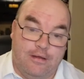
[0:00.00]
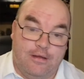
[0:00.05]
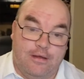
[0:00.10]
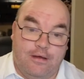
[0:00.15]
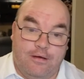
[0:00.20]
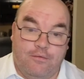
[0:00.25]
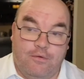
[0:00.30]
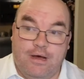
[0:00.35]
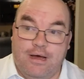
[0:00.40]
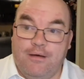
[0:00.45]

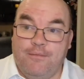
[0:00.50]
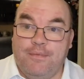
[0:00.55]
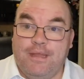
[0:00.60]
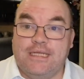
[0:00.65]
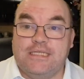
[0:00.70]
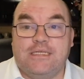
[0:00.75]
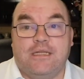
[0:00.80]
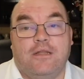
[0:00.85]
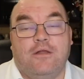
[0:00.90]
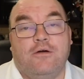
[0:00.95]
Wow,
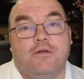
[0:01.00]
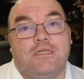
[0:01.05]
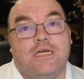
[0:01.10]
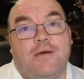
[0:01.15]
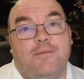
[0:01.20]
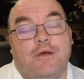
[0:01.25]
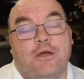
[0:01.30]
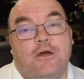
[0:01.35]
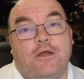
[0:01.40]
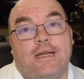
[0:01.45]
that's a long
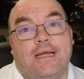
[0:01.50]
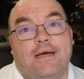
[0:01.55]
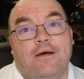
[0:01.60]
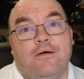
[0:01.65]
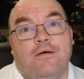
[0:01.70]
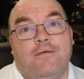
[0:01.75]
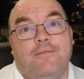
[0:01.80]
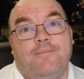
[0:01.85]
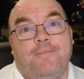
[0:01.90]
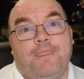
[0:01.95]
time ago
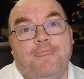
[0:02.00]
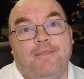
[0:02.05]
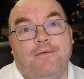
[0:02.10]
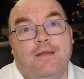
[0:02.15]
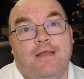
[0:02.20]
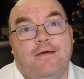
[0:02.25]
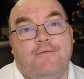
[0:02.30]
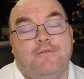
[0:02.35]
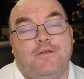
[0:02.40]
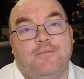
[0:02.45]
now.
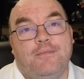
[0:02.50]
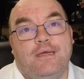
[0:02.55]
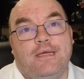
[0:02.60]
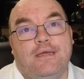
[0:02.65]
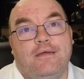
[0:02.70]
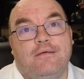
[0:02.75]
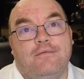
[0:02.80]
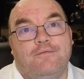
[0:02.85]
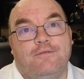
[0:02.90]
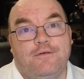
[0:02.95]
It'd have to
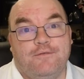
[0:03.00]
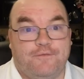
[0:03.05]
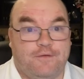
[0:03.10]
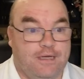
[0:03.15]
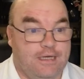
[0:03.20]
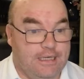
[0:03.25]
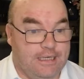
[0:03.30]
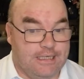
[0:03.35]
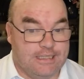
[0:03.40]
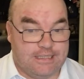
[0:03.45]
be
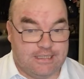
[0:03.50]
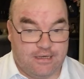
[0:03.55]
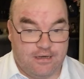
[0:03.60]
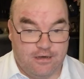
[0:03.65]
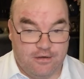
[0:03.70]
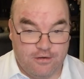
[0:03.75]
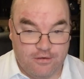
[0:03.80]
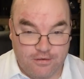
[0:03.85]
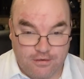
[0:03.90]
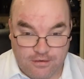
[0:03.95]
15 years
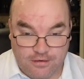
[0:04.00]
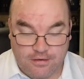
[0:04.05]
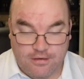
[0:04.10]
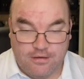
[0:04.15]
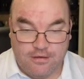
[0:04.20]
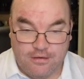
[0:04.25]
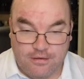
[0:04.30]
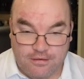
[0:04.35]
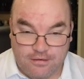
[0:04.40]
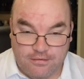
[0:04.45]
ago
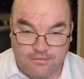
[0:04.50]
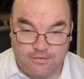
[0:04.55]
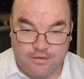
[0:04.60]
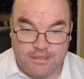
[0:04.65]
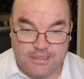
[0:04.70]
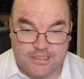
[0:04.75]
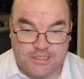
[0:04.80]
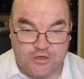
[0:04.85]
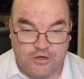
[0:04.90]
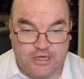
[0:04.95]
when
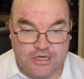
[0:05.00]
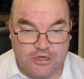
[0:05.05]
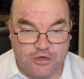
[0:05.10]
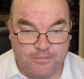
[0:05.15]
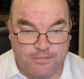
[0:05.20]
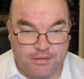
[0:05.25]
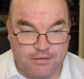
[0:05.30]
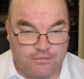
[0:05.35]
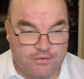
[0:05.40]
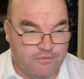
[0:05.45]
the Sony
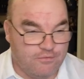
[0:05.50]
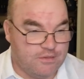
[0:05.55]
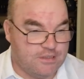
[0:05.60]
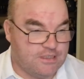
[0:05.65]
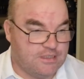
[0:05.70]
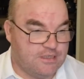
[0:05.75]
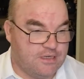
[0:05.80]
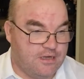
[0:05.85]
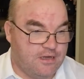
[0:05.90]
Open, it was